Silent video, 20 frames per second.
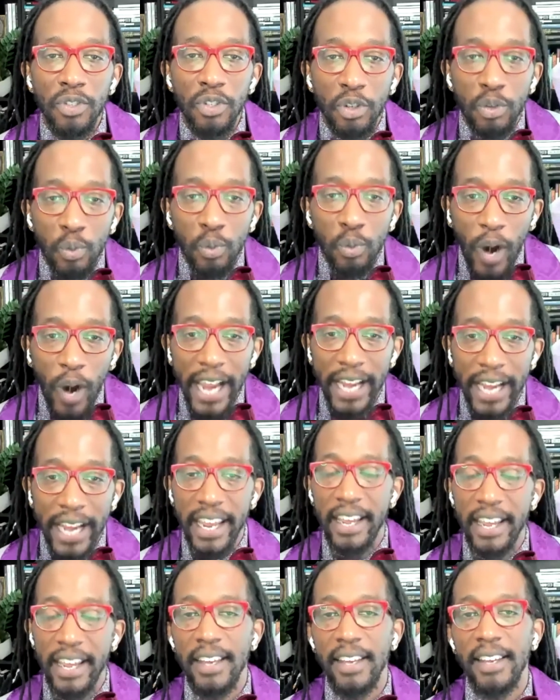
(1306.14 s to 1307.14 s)
just
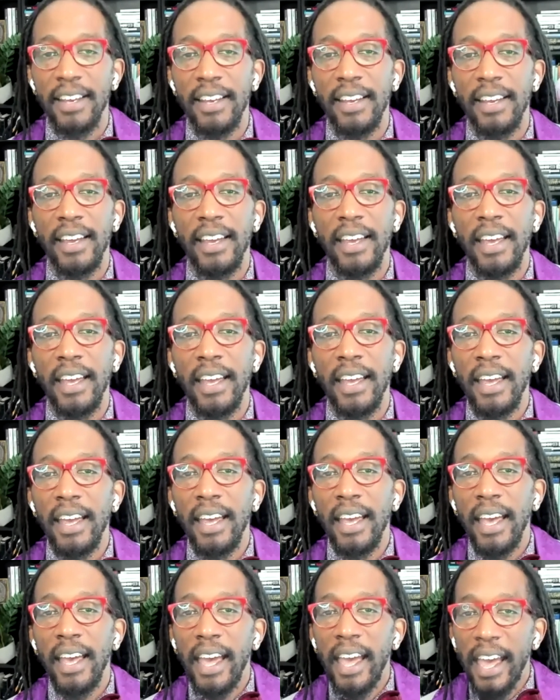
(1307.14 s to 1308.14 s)
writing
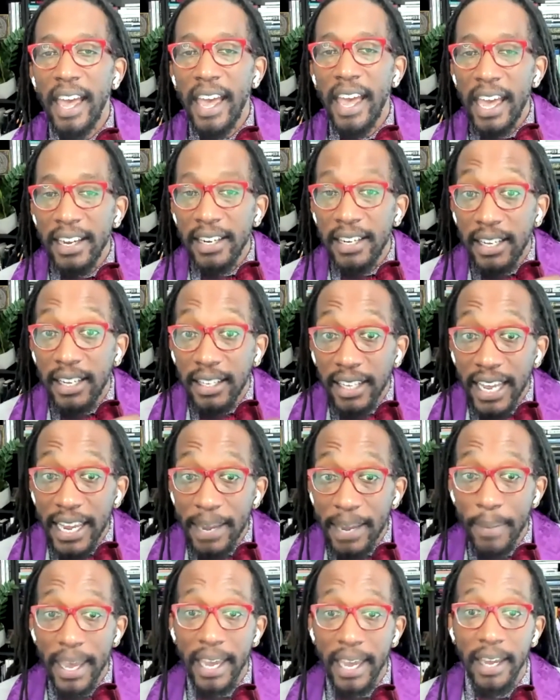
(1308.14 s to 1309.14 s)
and
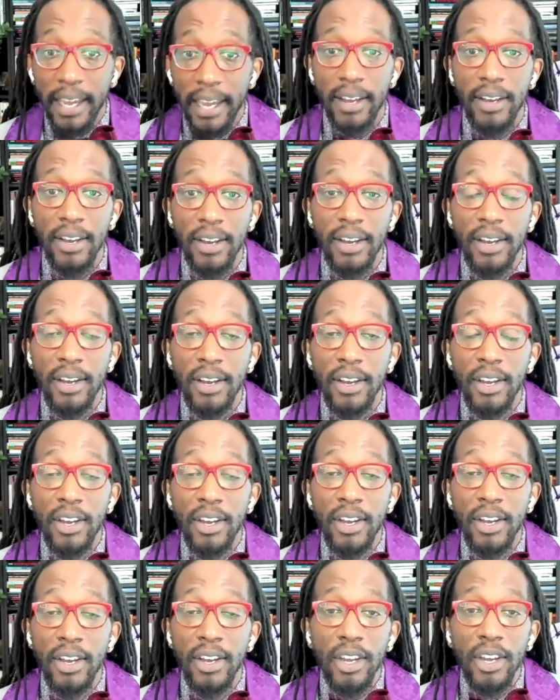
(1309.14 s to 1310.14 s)
claiming
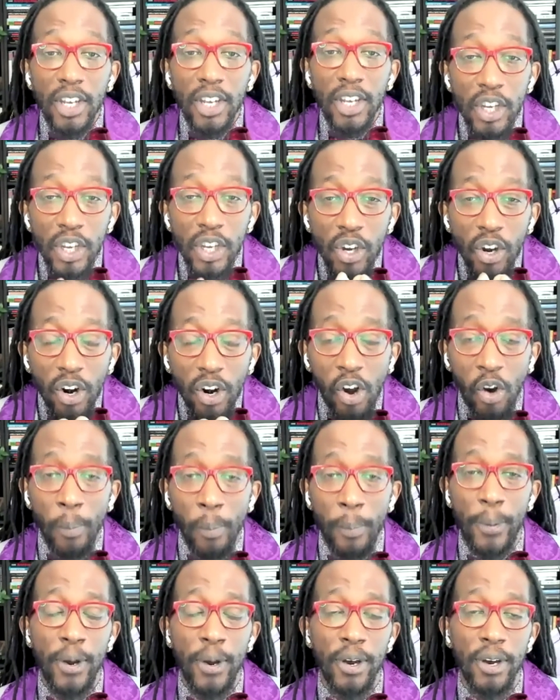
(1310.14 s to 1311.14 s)
your
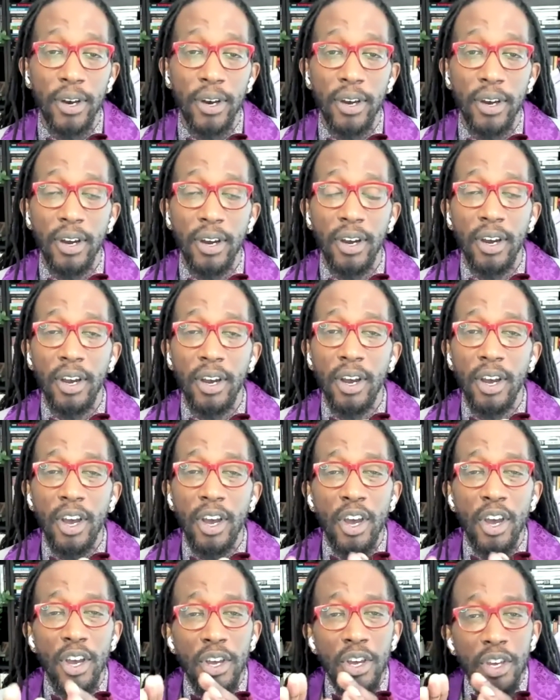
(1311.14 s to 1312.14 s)
hope,
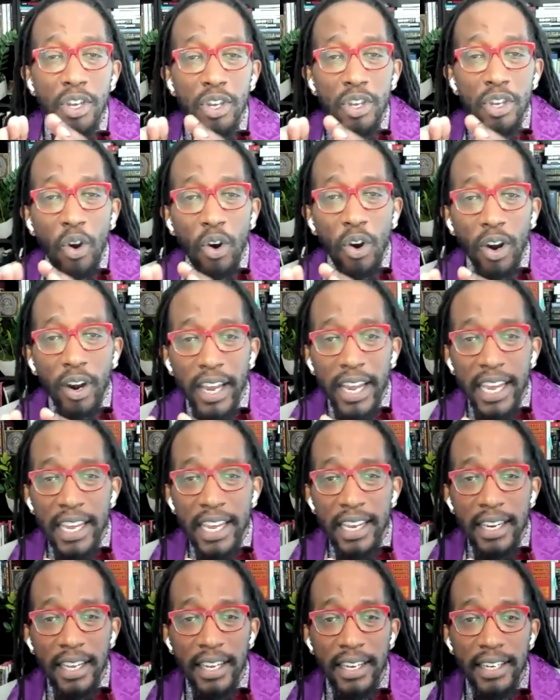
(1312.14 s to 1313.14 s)
your
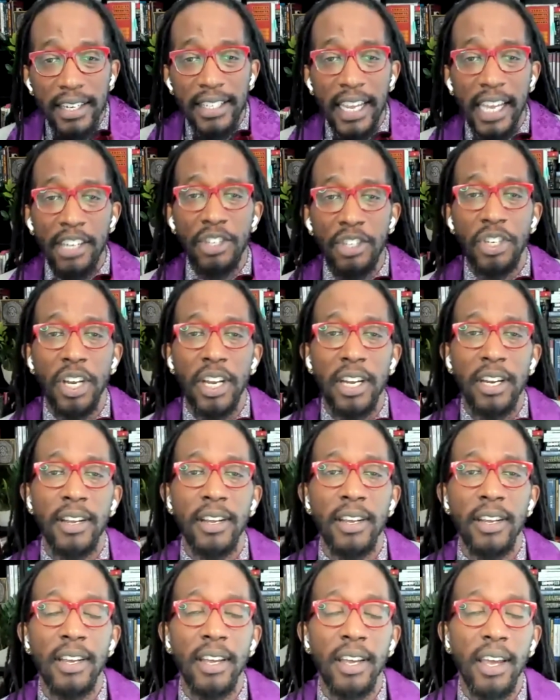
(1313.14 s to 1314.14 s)
intention,
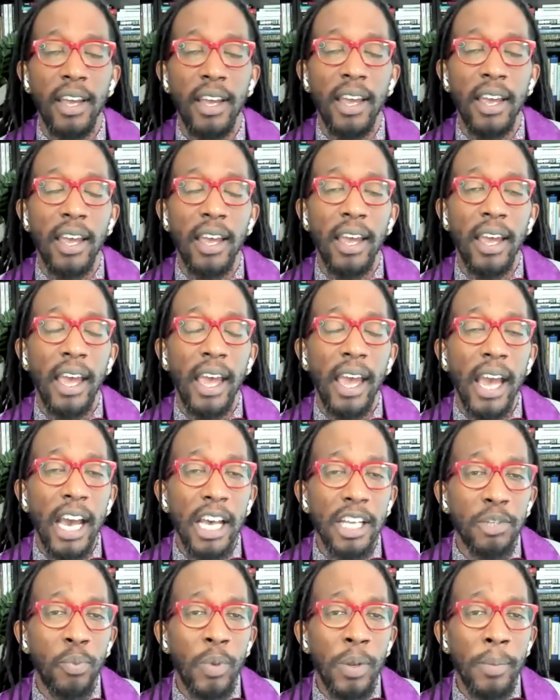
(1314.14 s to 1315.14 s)

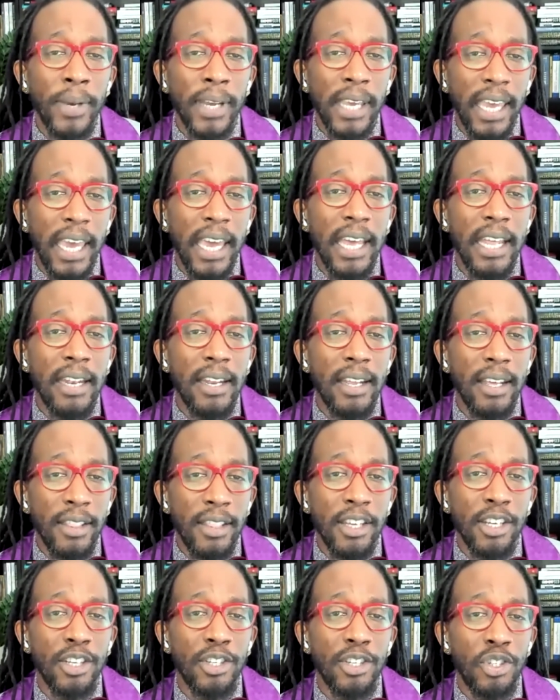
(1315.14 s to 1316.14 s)
as we begin
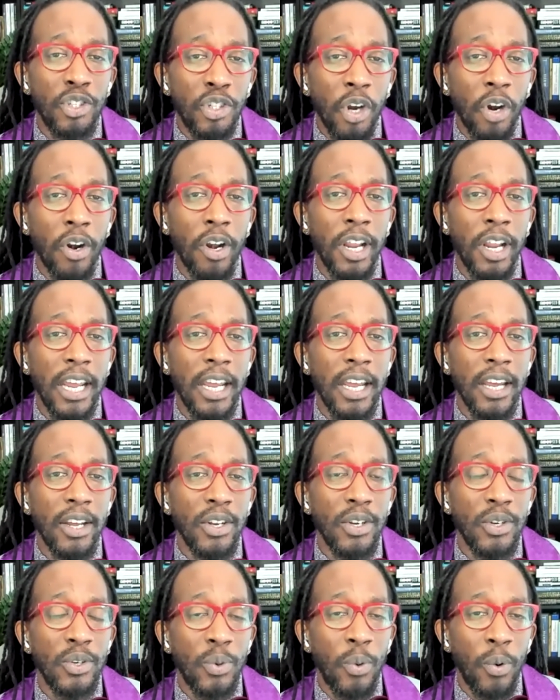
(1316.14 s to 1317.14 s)
this journey
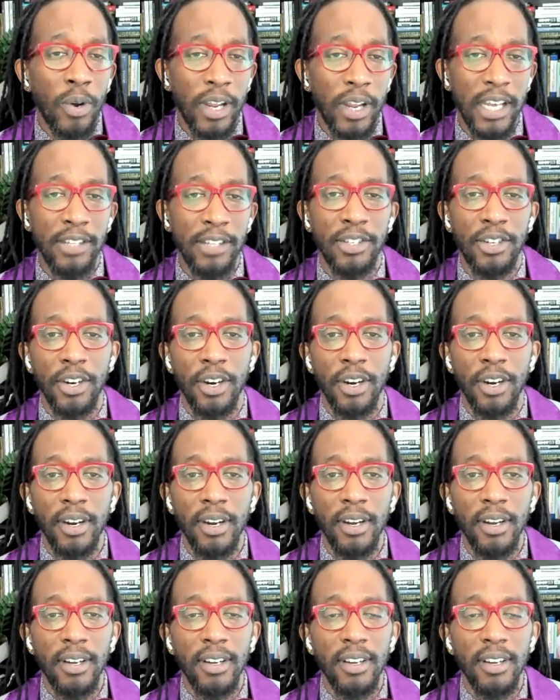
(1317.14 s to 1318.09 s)
toward Easter.